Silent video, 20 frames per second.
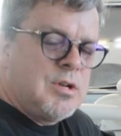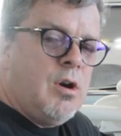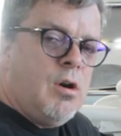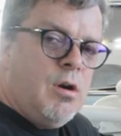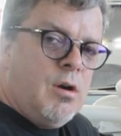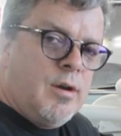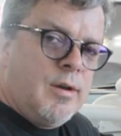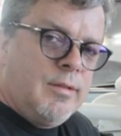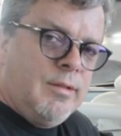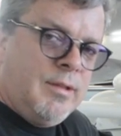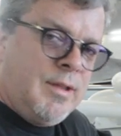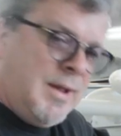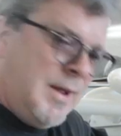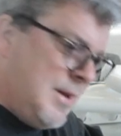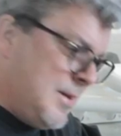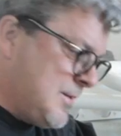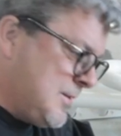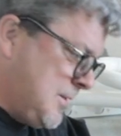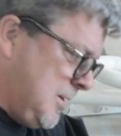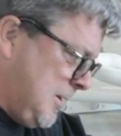car in the
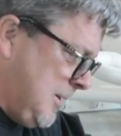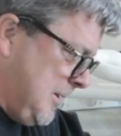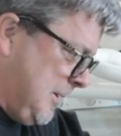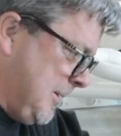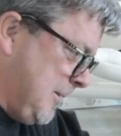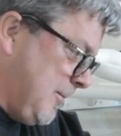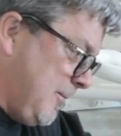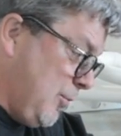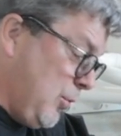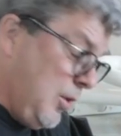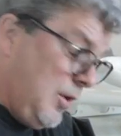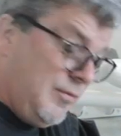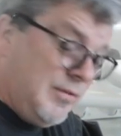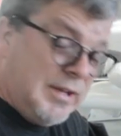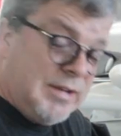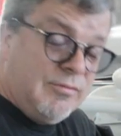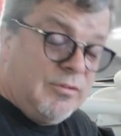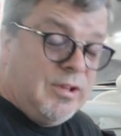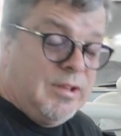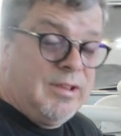last,
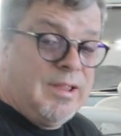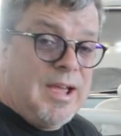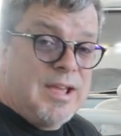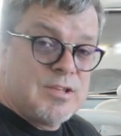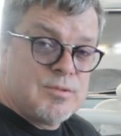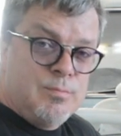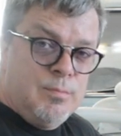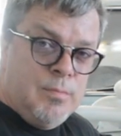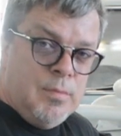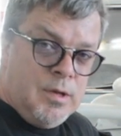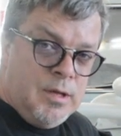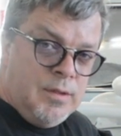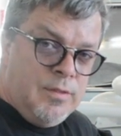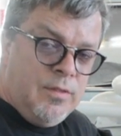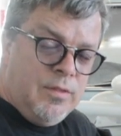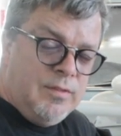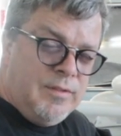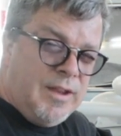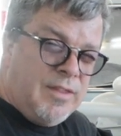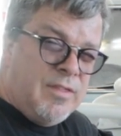effectively the last
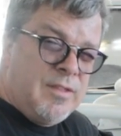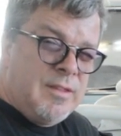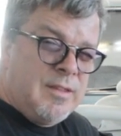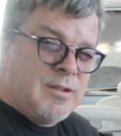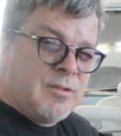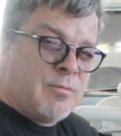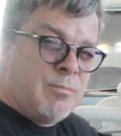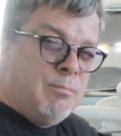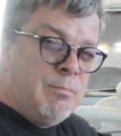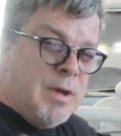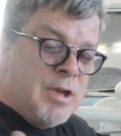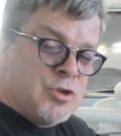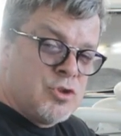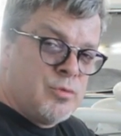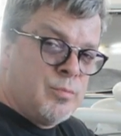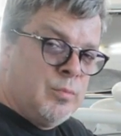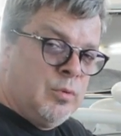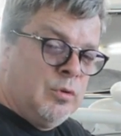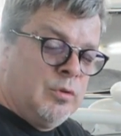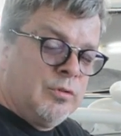month. Nothing that's
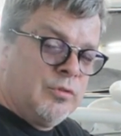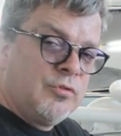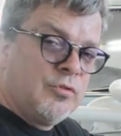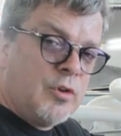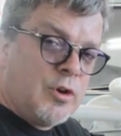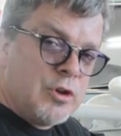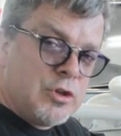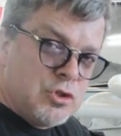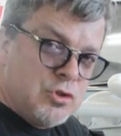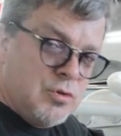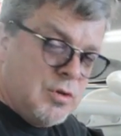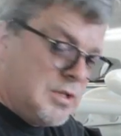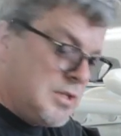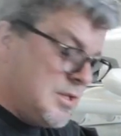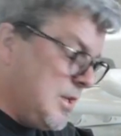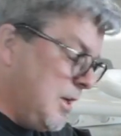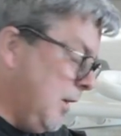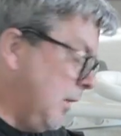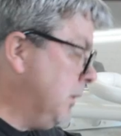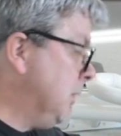measurable as far as you can
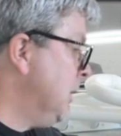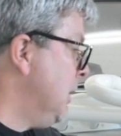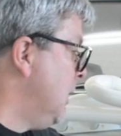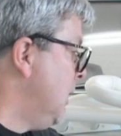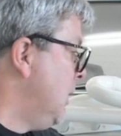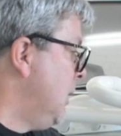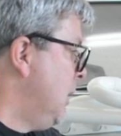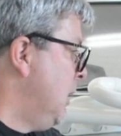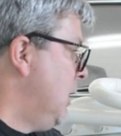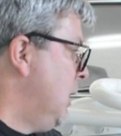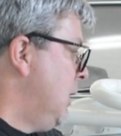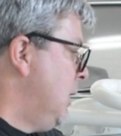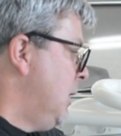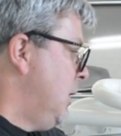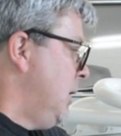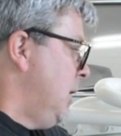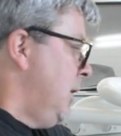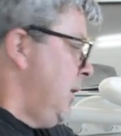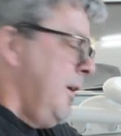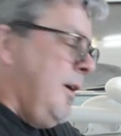tell.
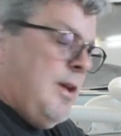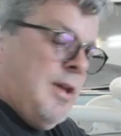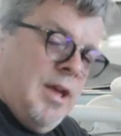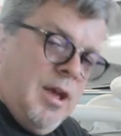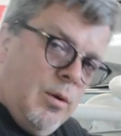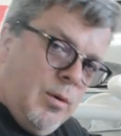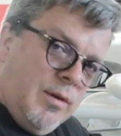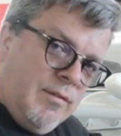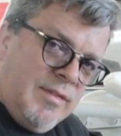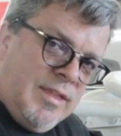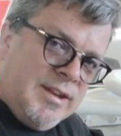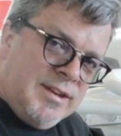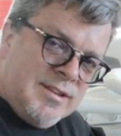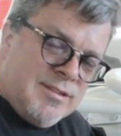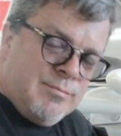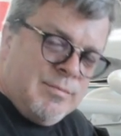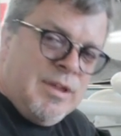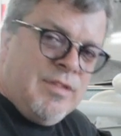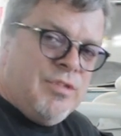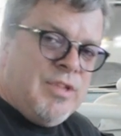However, that
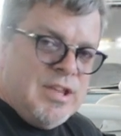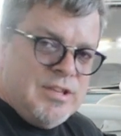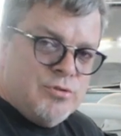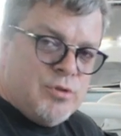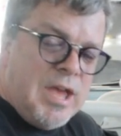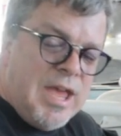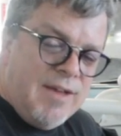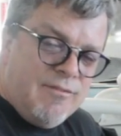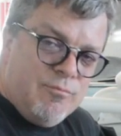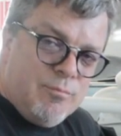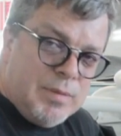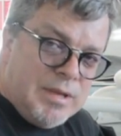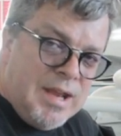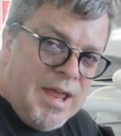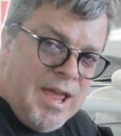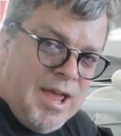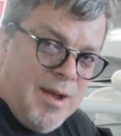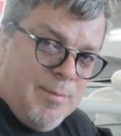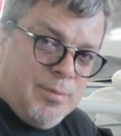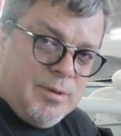doesn't mean things haven't been
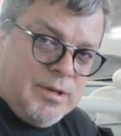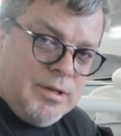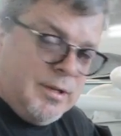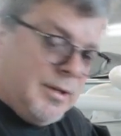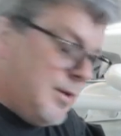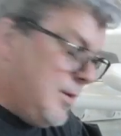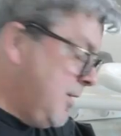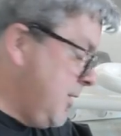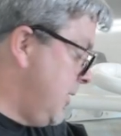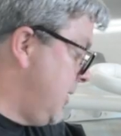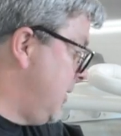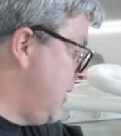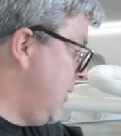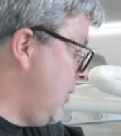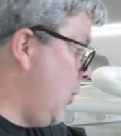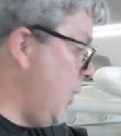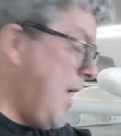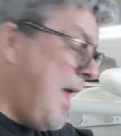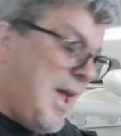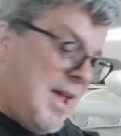happening.
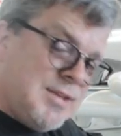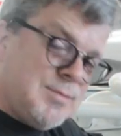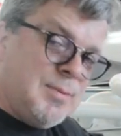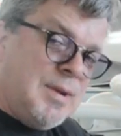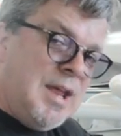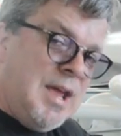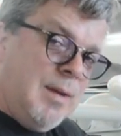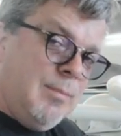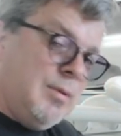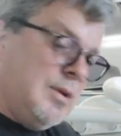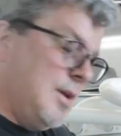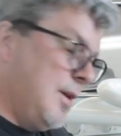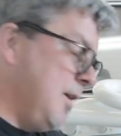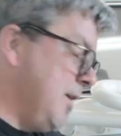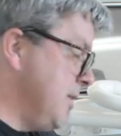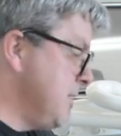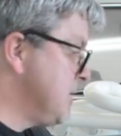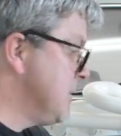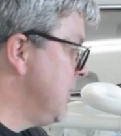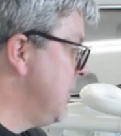What has been
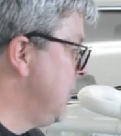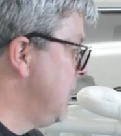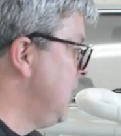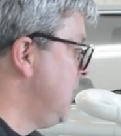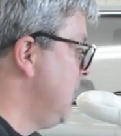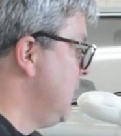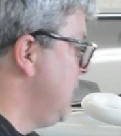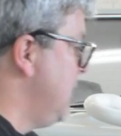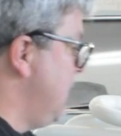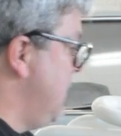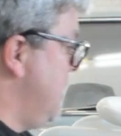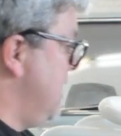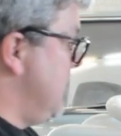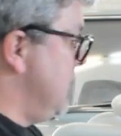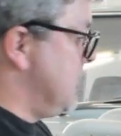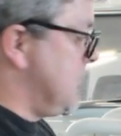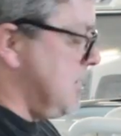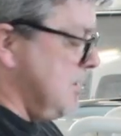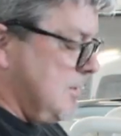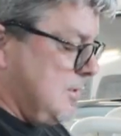happening
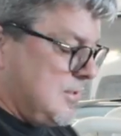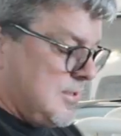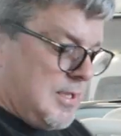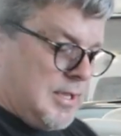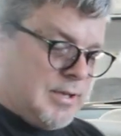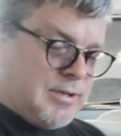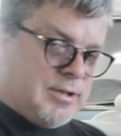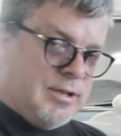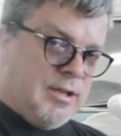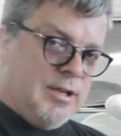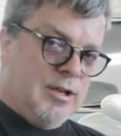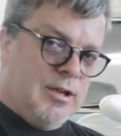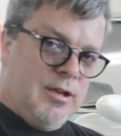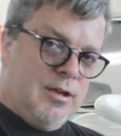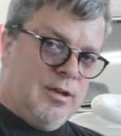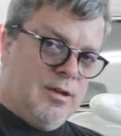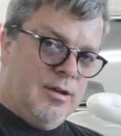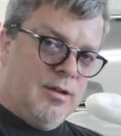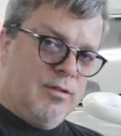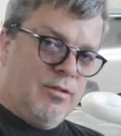is that
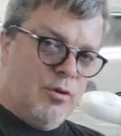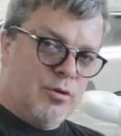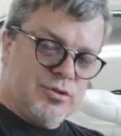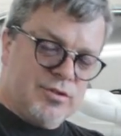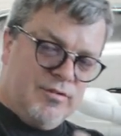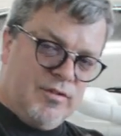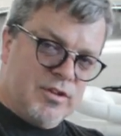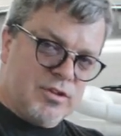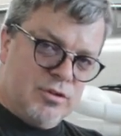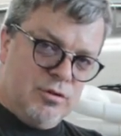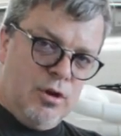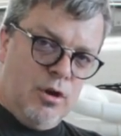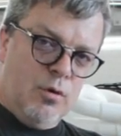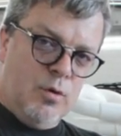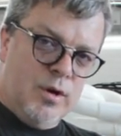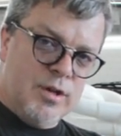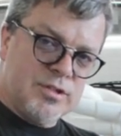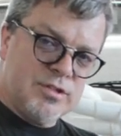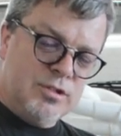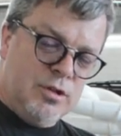those of us who
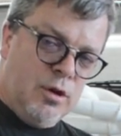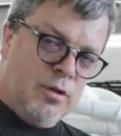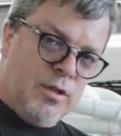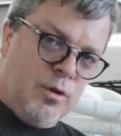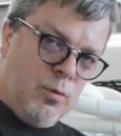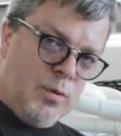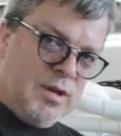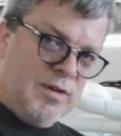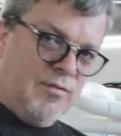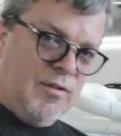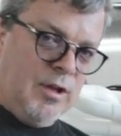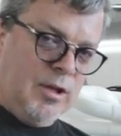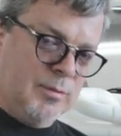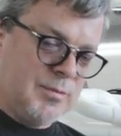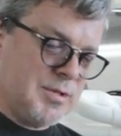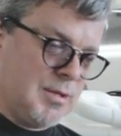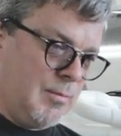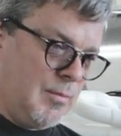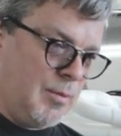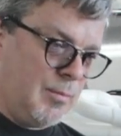know us know that we
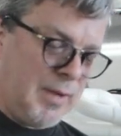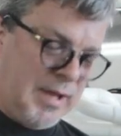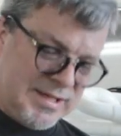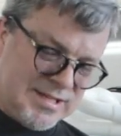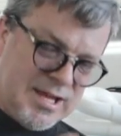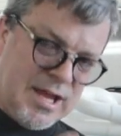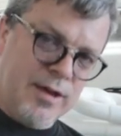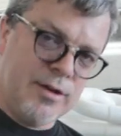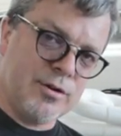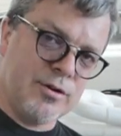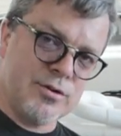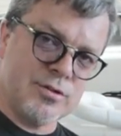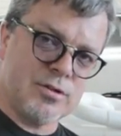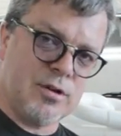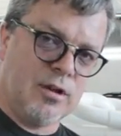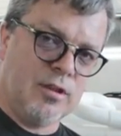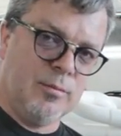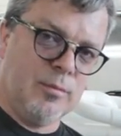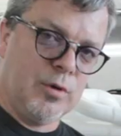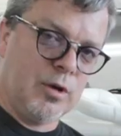developed some of the best headers
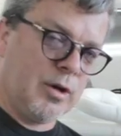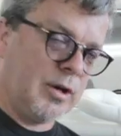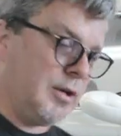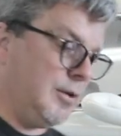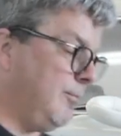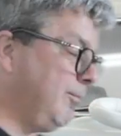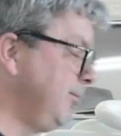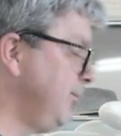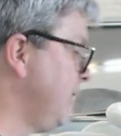on the market.